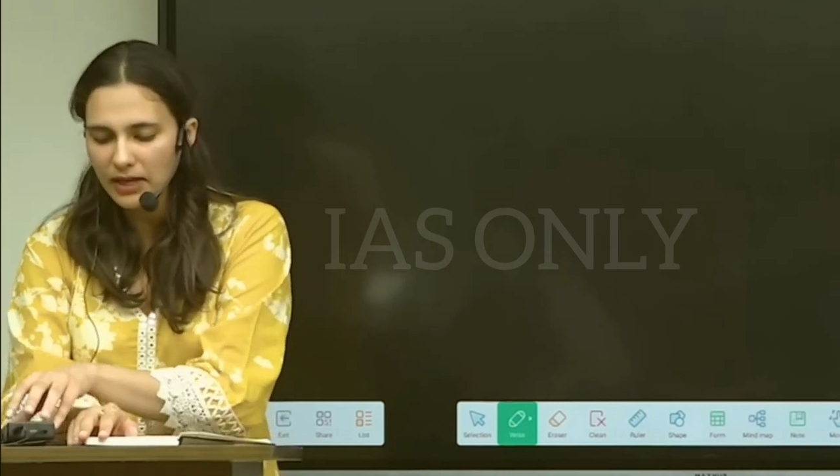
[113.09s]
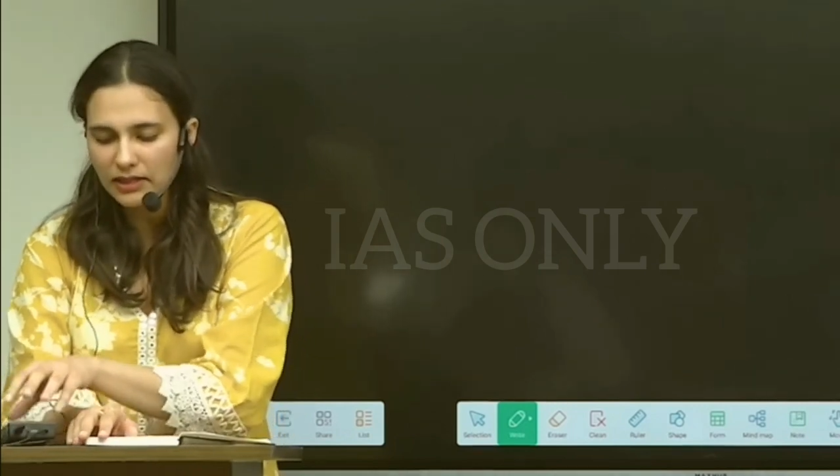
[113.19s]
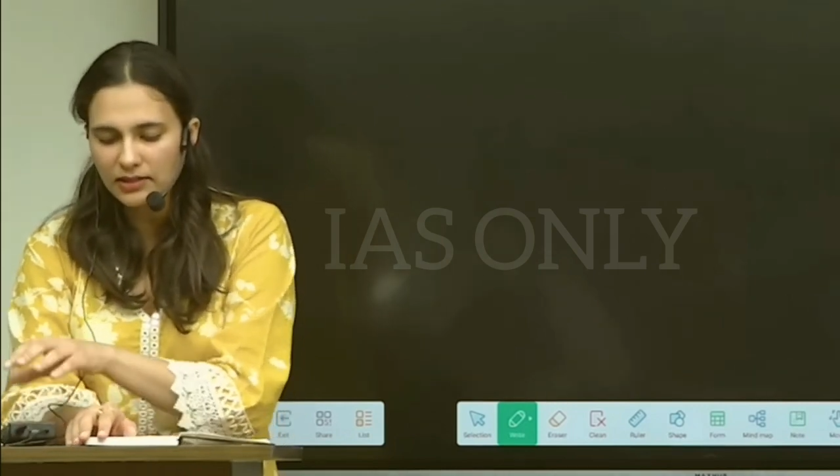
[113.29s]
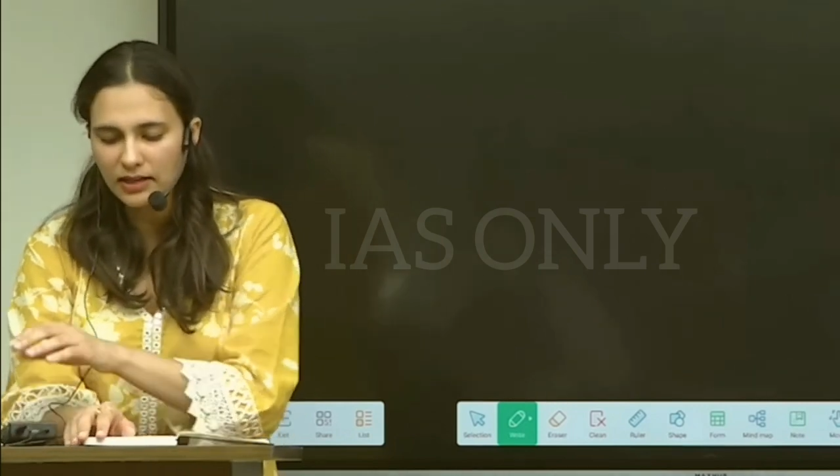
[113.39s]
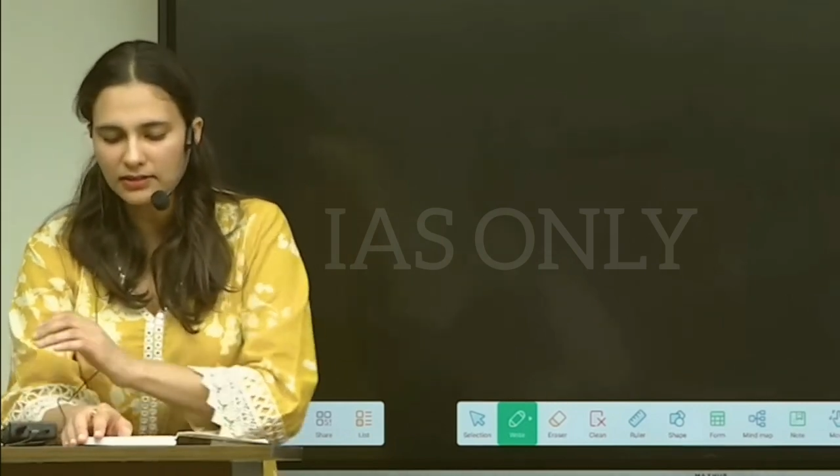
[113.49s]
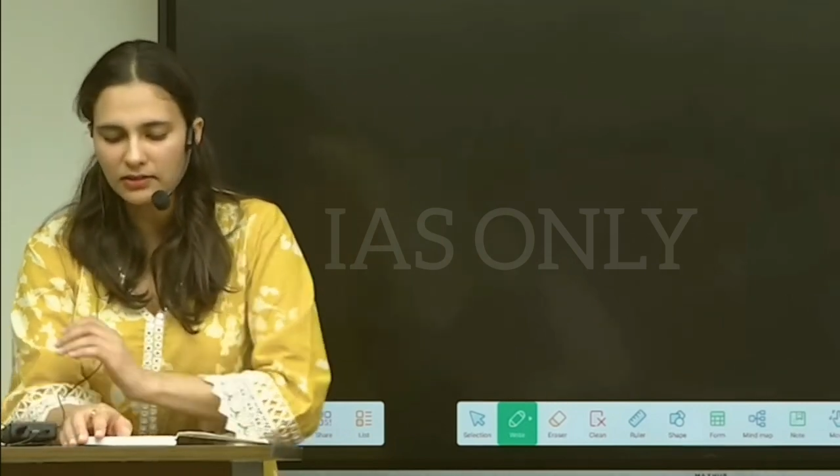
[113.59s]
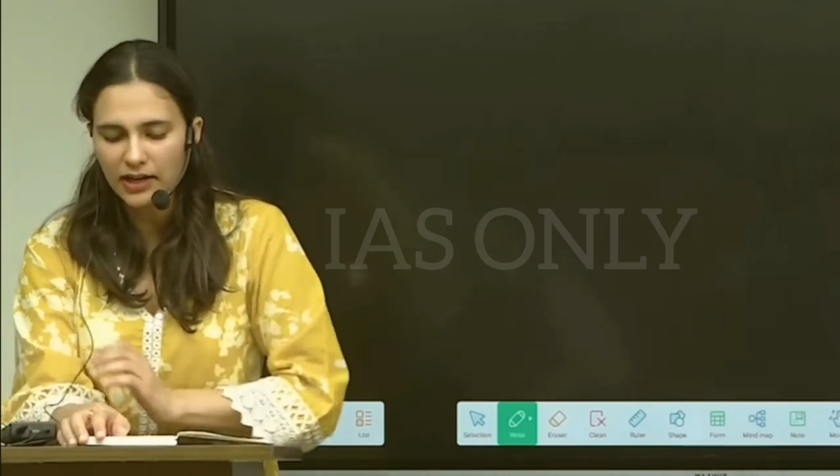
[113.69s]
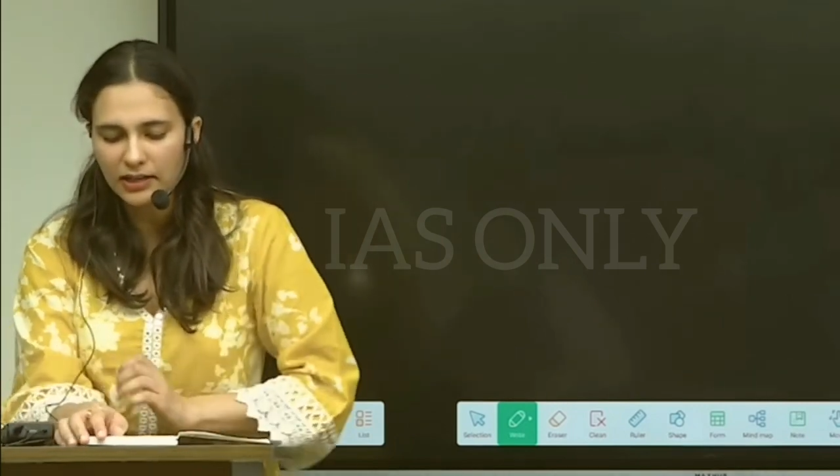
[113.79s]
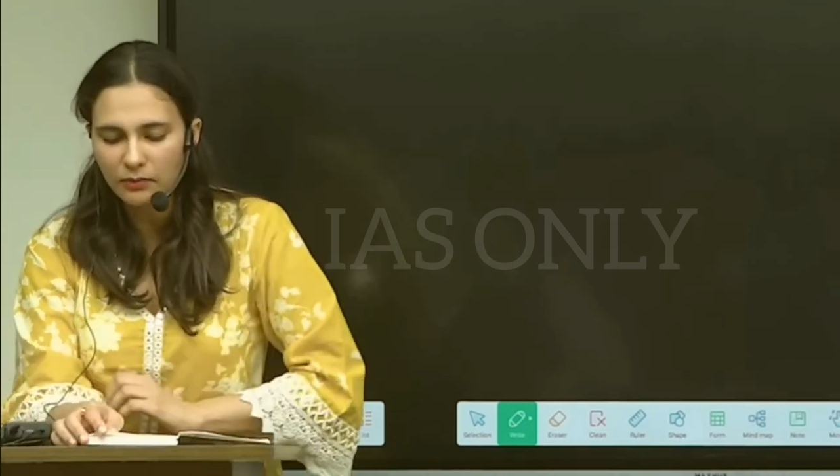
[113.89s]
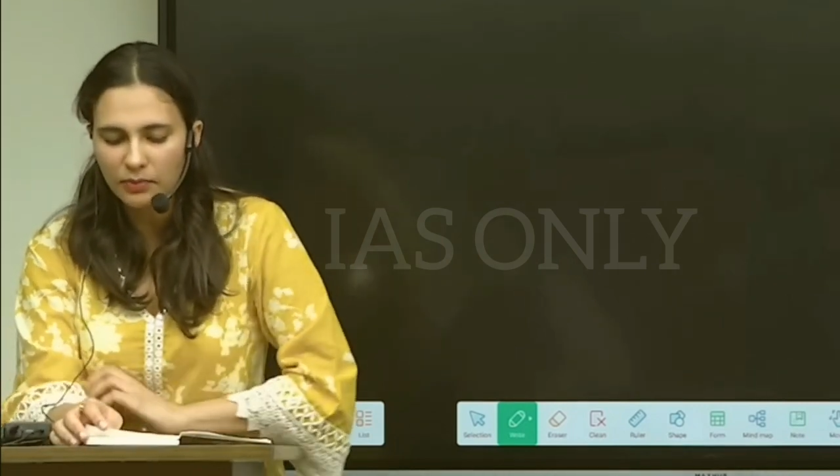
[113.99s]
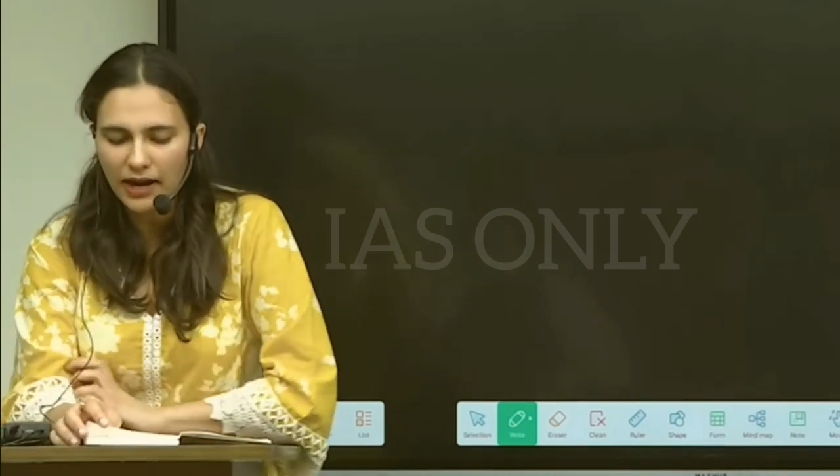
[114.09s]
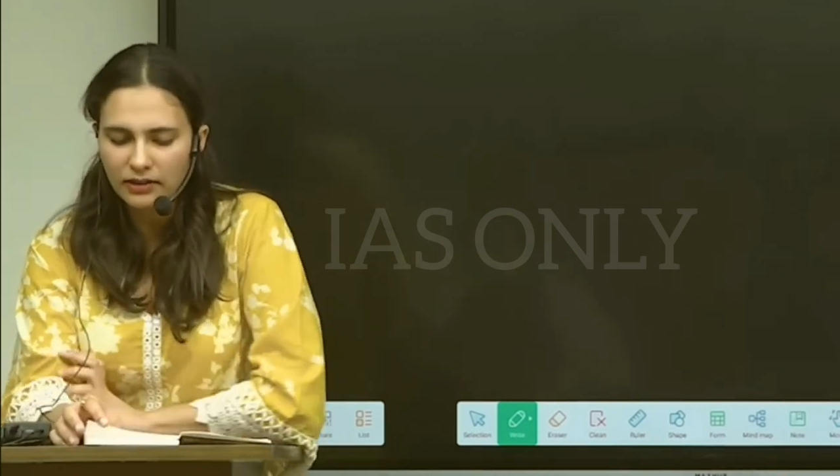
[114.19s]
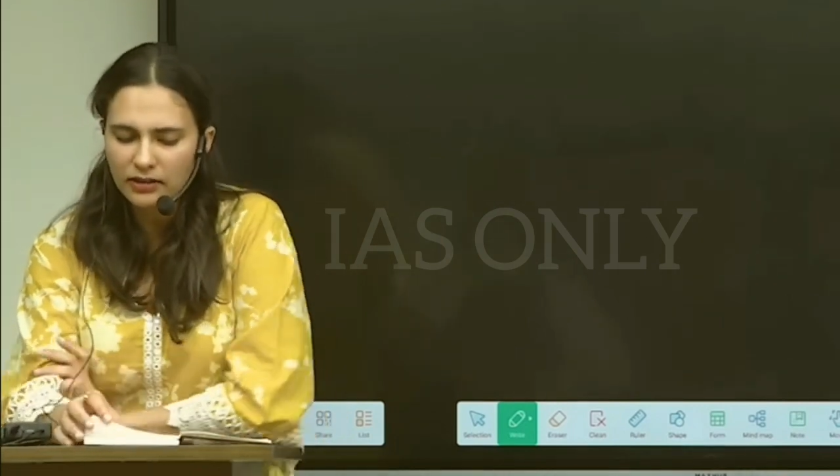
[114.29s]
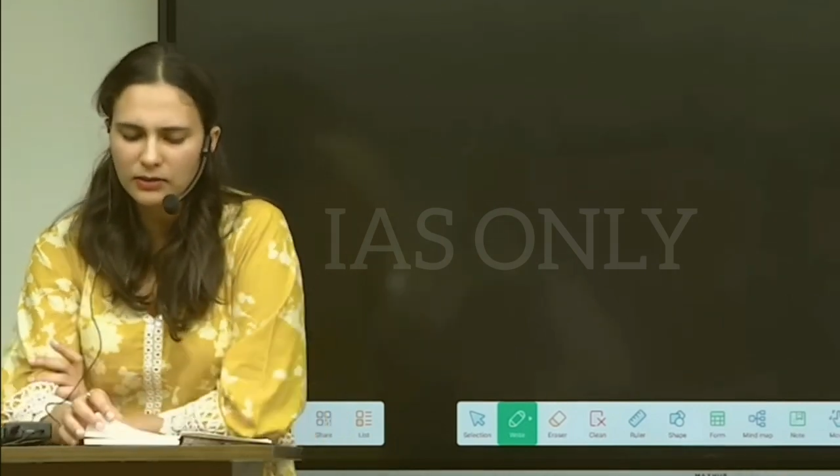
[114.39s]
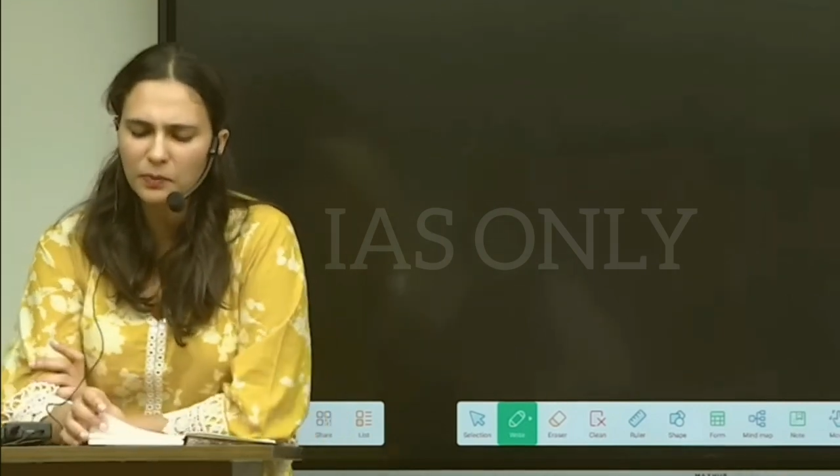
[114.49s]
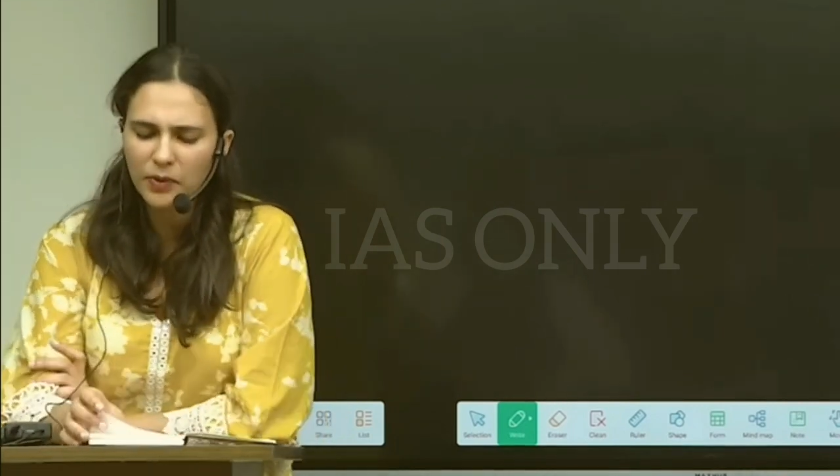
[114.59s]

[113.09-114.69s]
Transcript: mains answer writing practice.